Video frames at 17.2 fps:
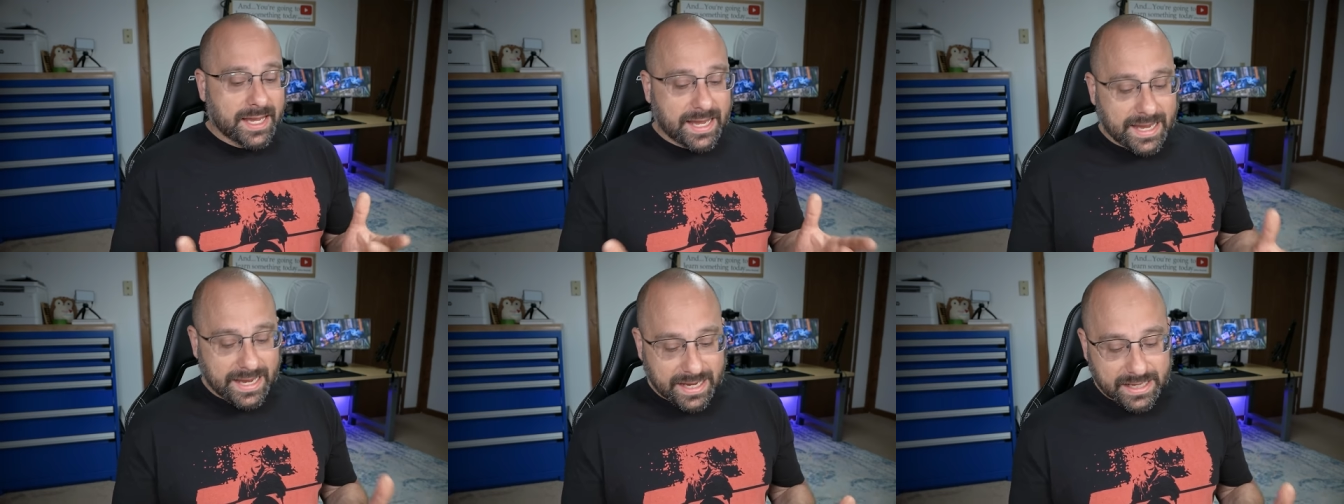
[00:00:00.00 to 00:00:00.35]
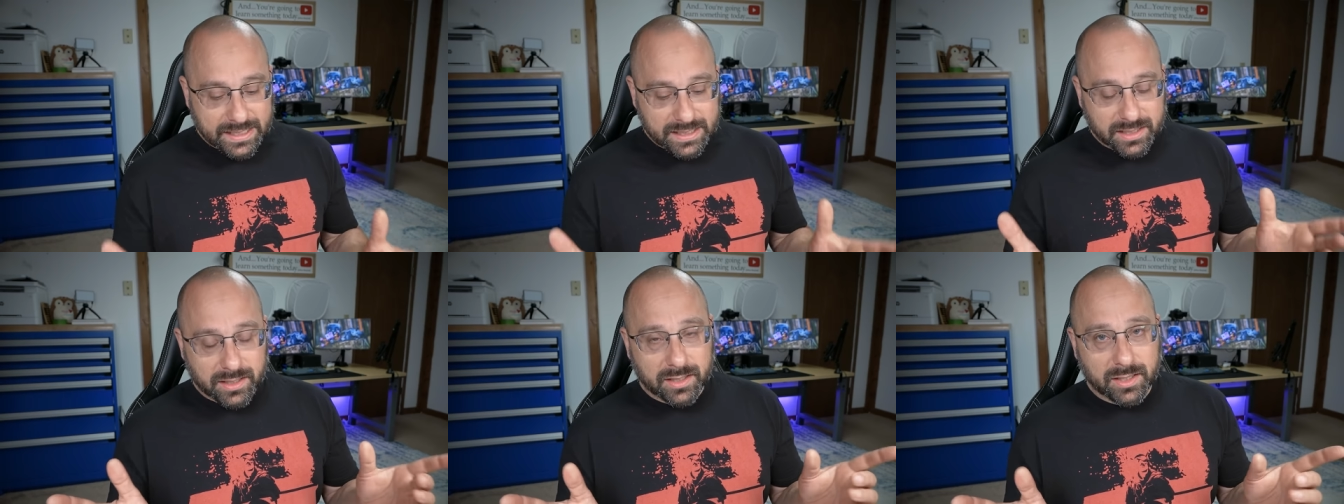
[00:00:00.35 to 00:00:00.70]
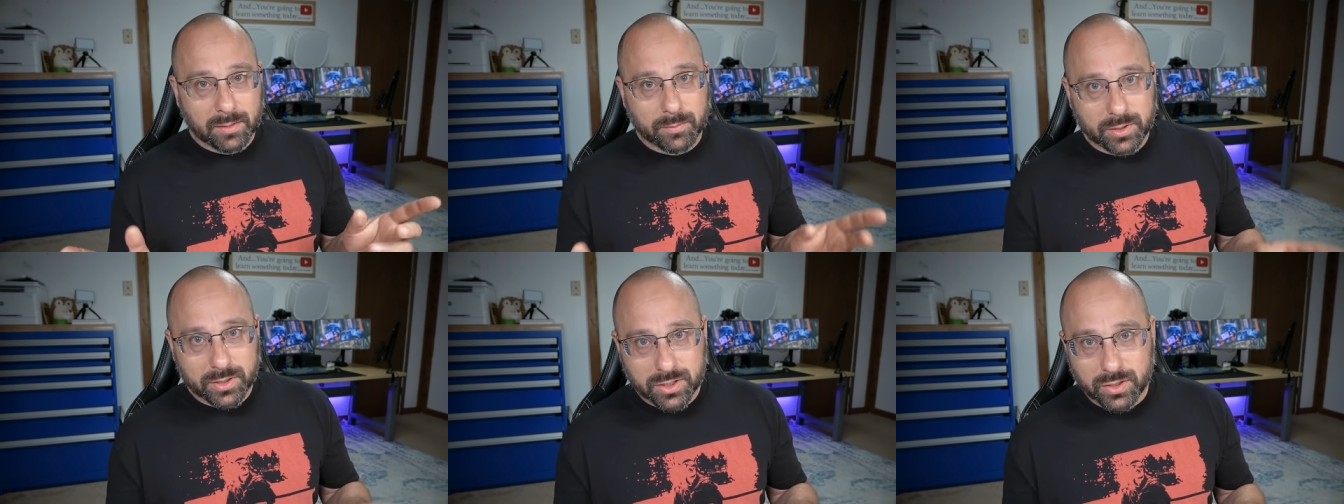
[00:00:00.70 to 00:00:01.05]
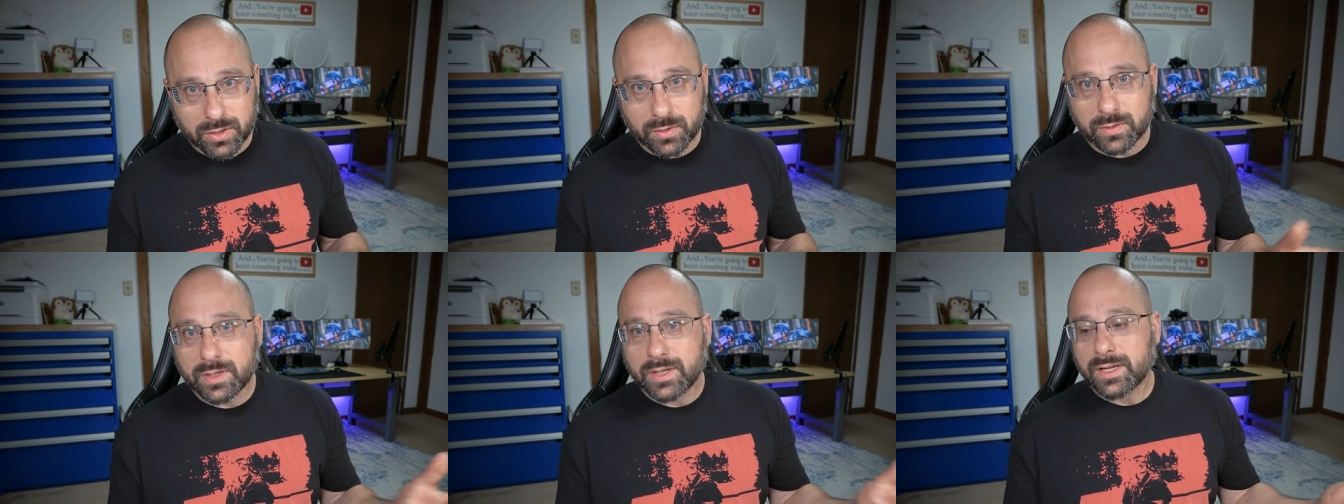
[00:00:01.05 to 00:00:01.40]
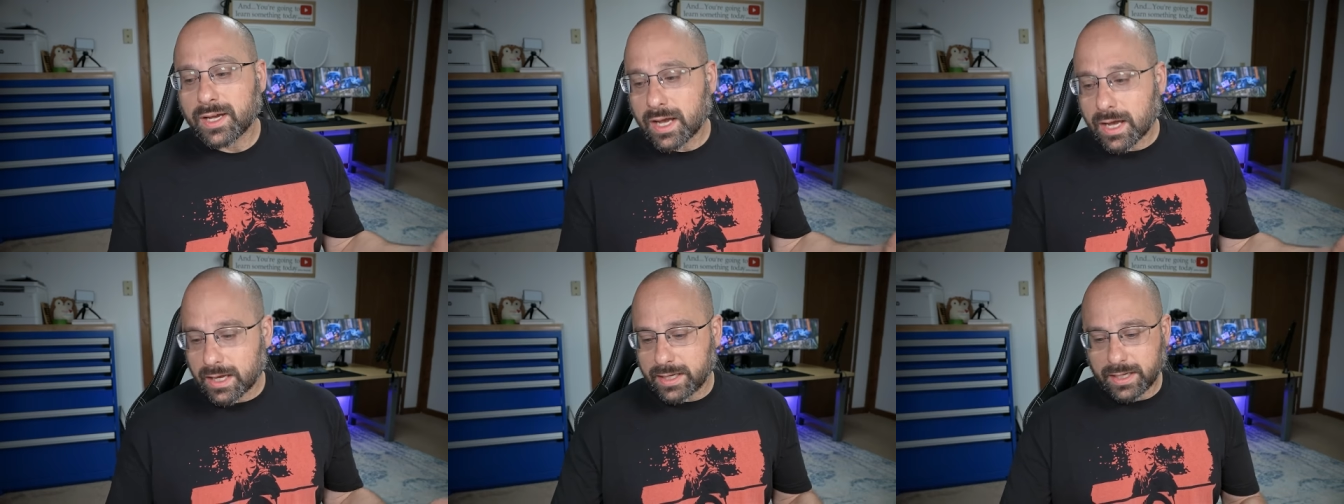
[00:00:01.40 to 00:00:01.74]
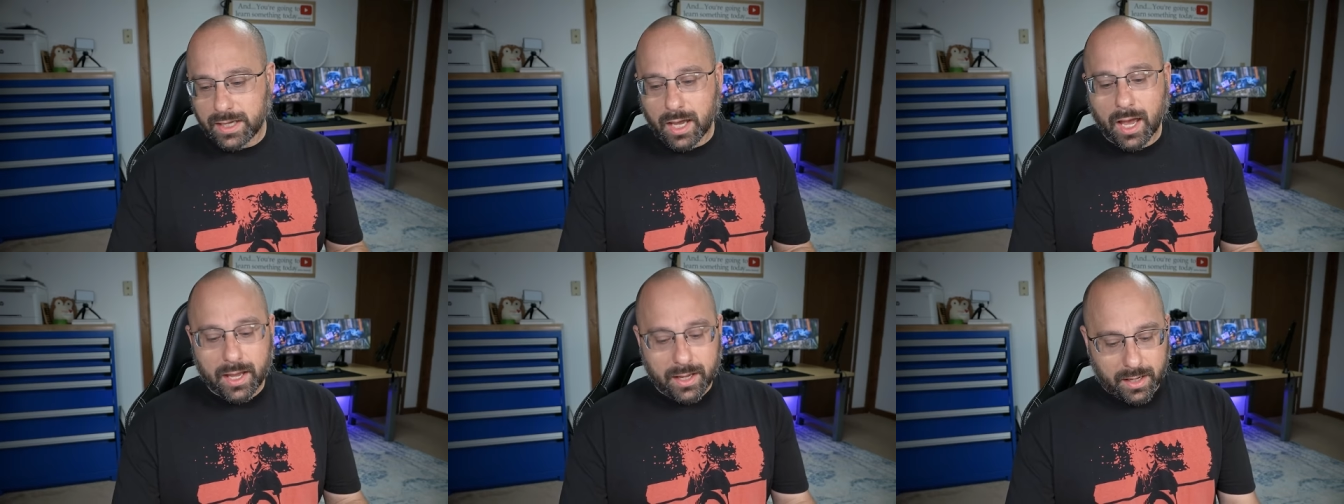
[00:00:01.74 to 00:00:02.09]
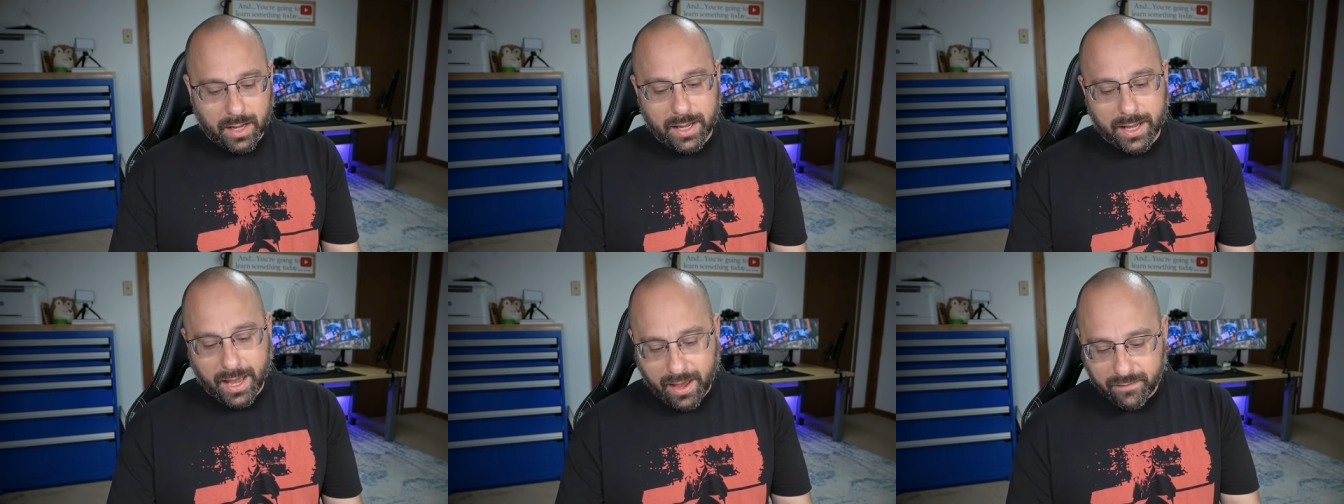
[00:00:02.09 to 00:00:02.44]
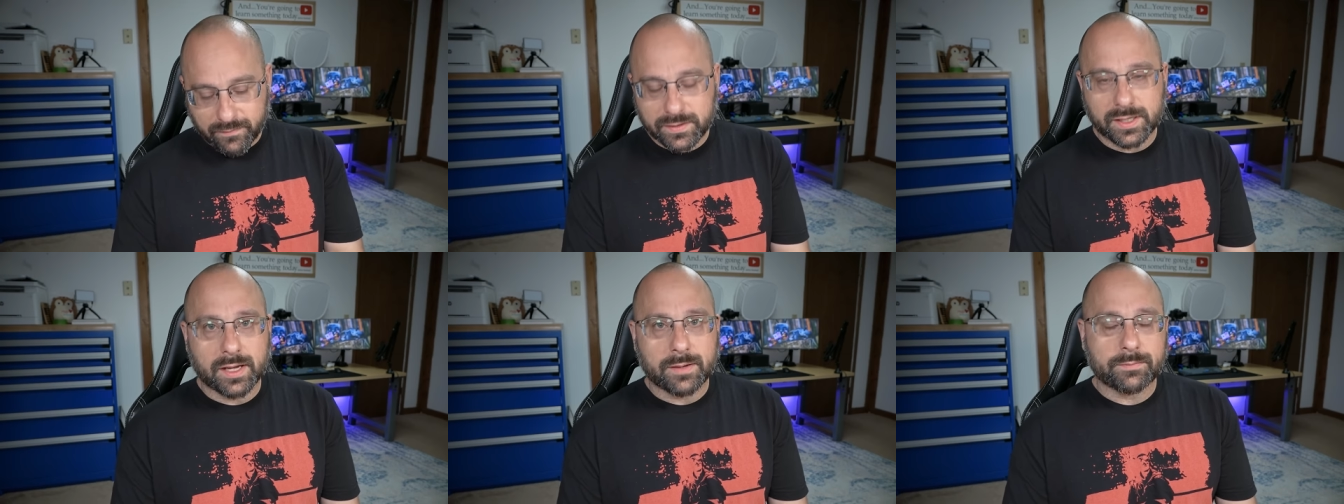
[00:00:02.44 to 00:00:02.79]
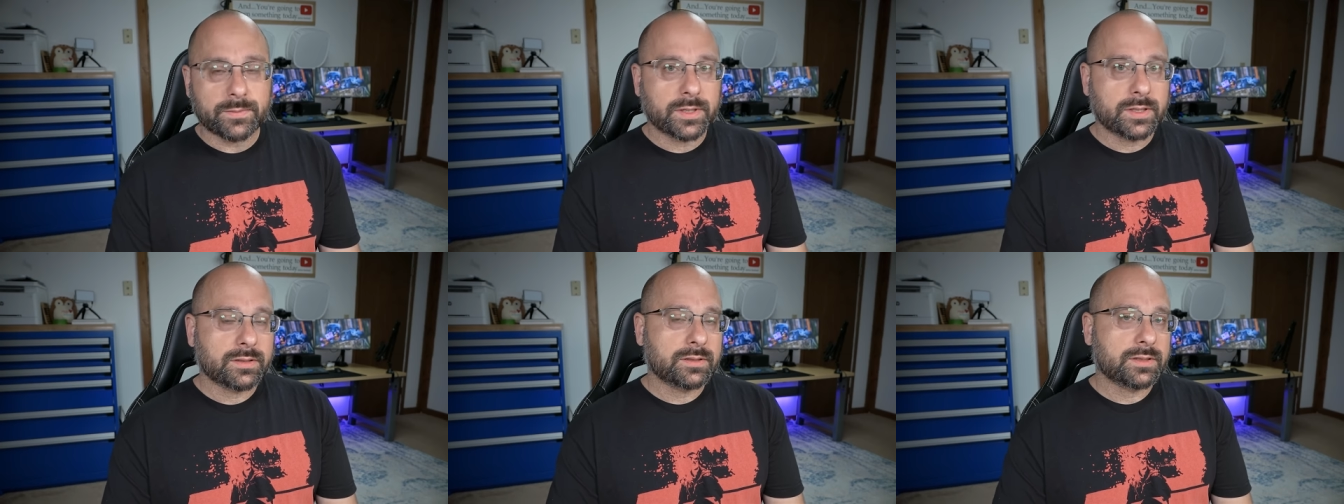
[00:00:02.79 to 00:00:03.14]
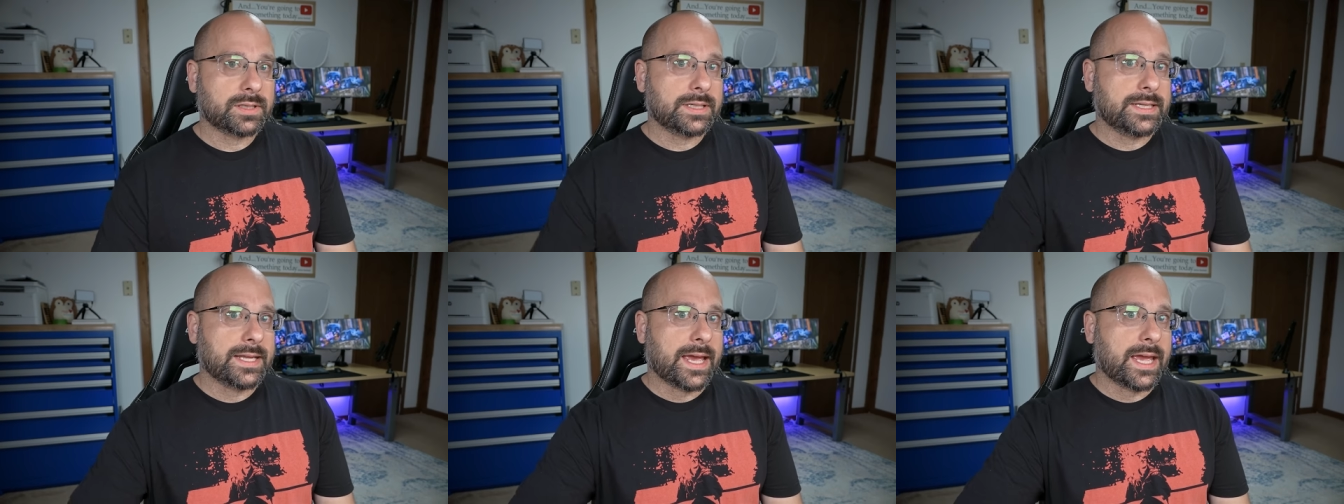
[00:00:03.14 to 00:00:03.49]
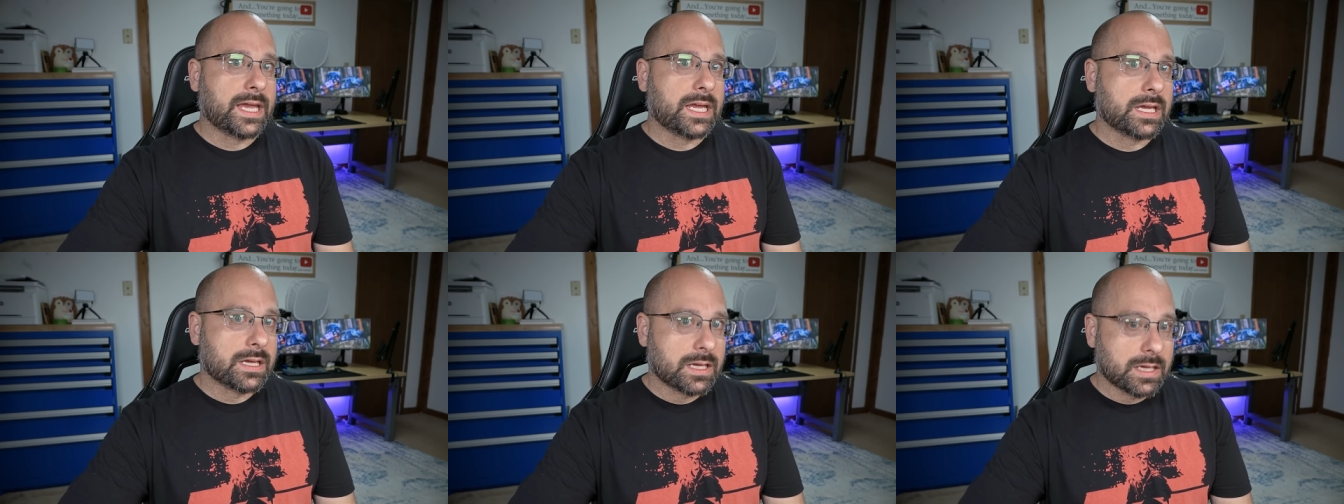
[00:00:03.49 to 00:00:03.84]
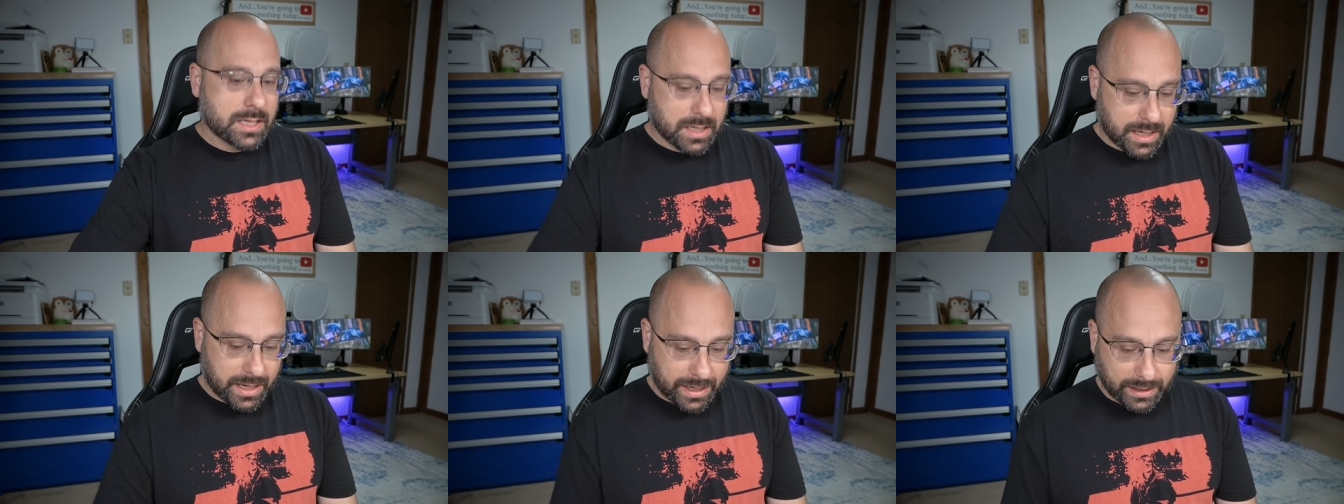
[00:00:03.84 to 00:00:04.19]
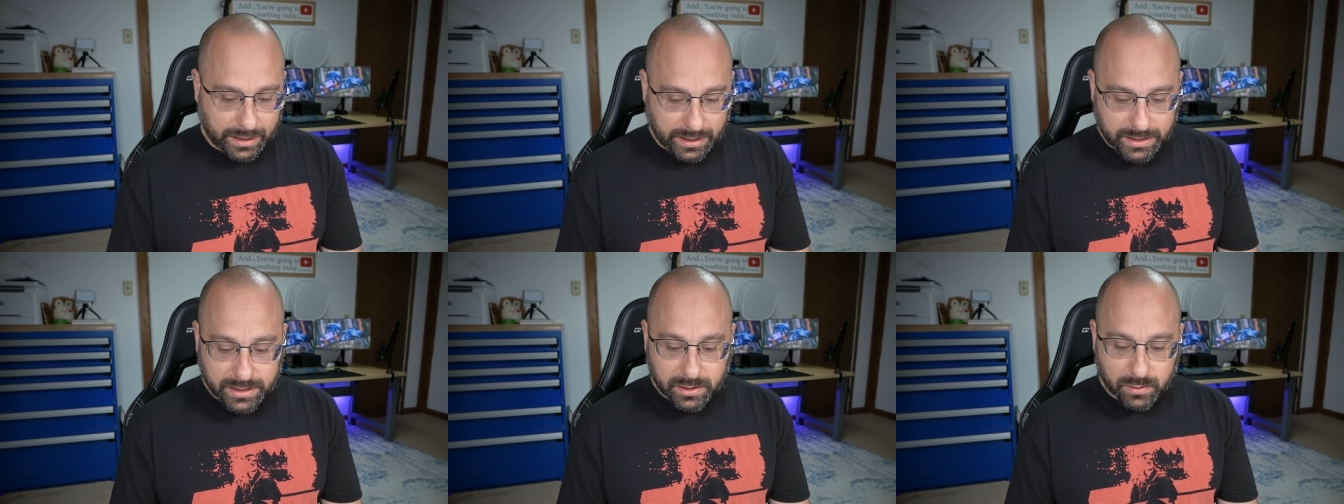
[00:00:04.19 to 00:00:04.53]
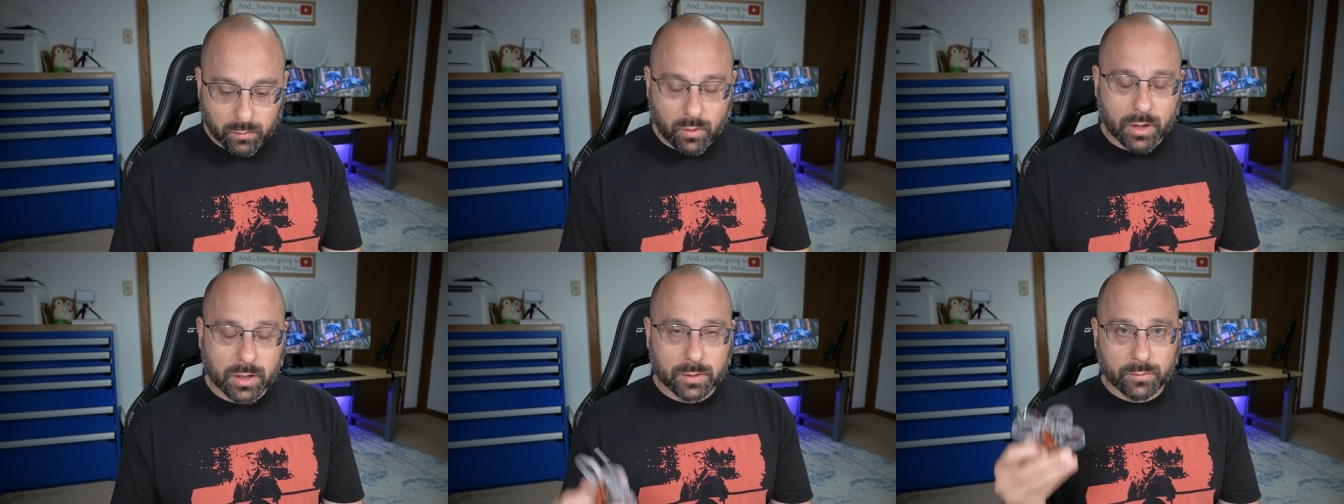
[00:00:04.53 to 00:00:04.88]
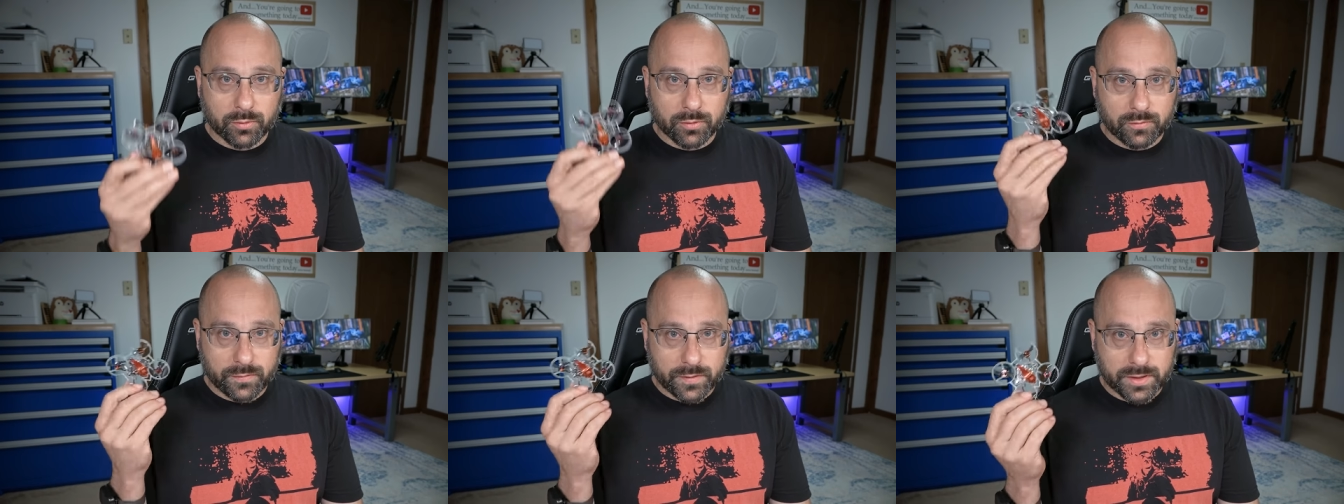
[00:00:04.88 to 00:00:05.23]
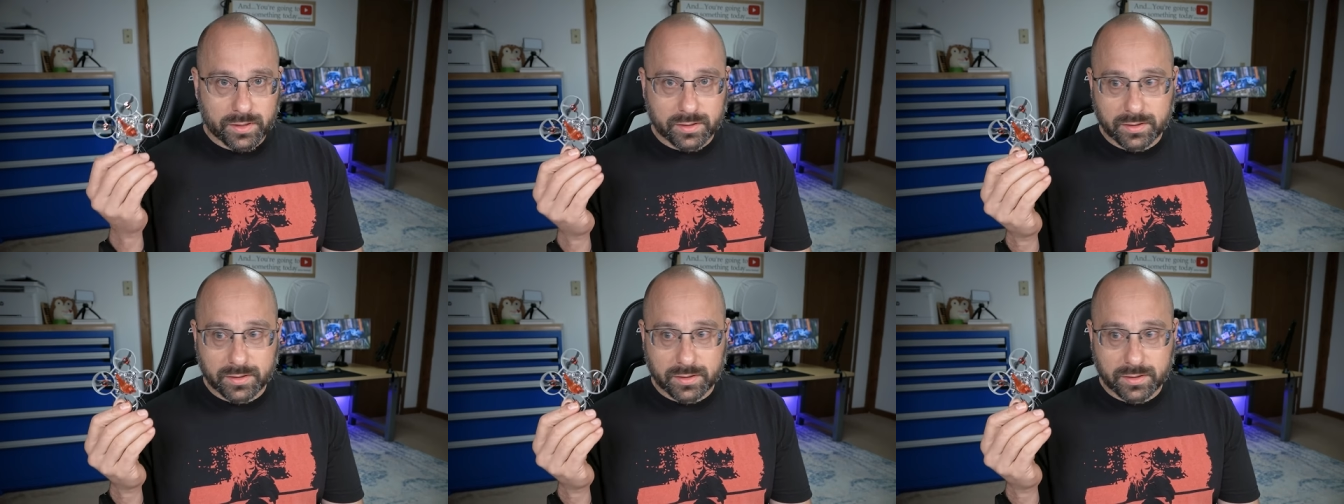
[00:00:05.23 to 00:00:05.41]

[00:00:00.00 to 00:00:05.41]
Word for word: And number two, I, I have some today, and I need to waterproof this.